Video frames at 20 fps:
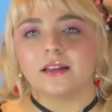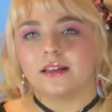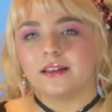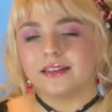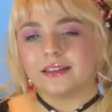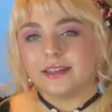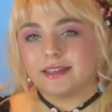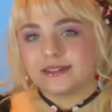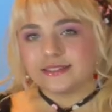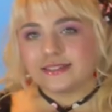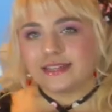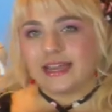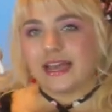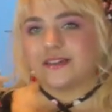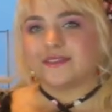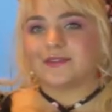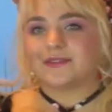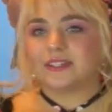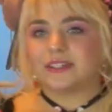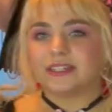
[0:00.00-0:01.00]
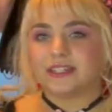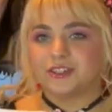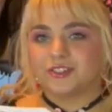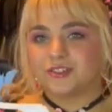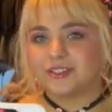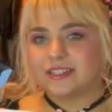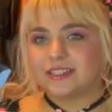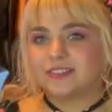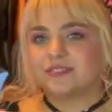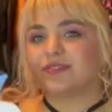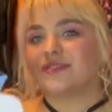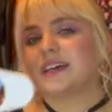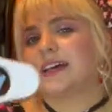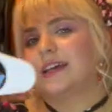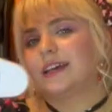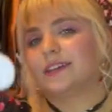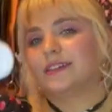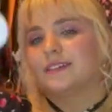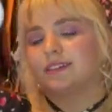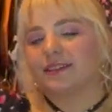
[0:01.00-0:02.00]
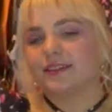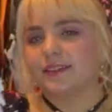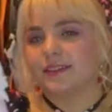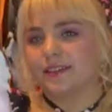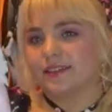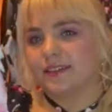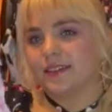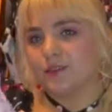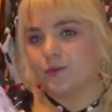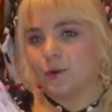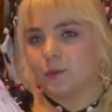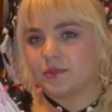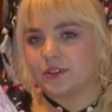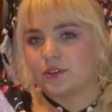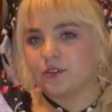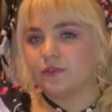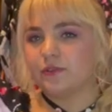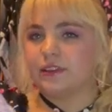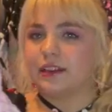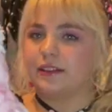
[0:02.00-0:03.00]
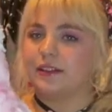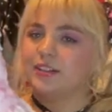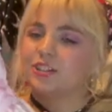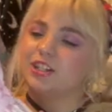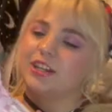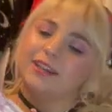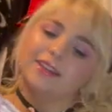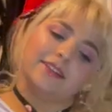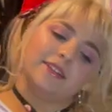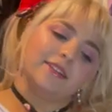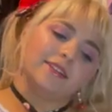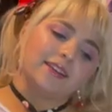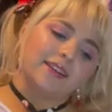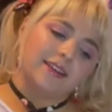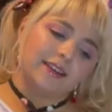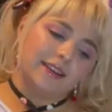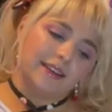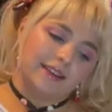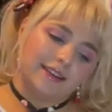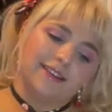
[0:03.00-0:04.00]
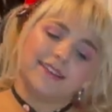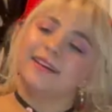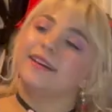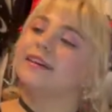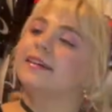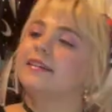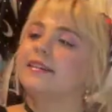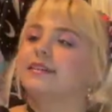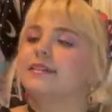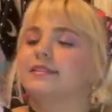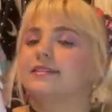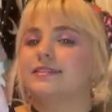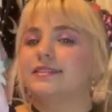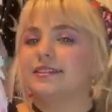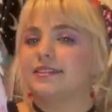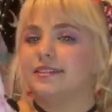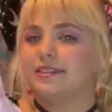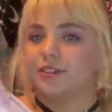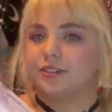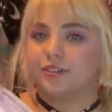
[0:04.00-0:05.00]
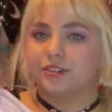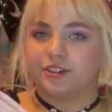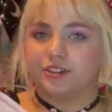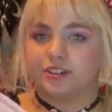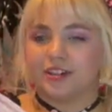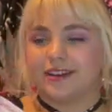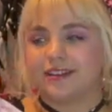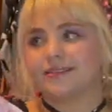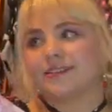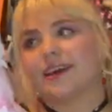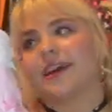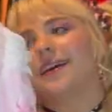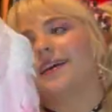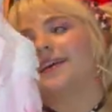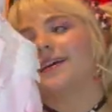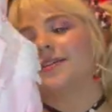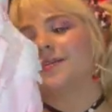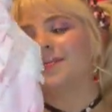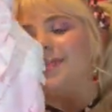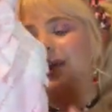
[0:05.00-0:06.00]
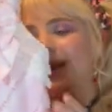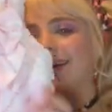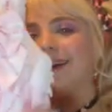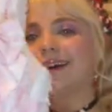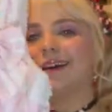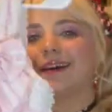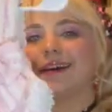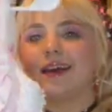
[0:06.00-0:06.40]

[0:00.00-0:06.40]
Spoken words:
Next I have a very interesting find. This is Whimsical Vanilla Chan, and it is the Tears JSK in pink.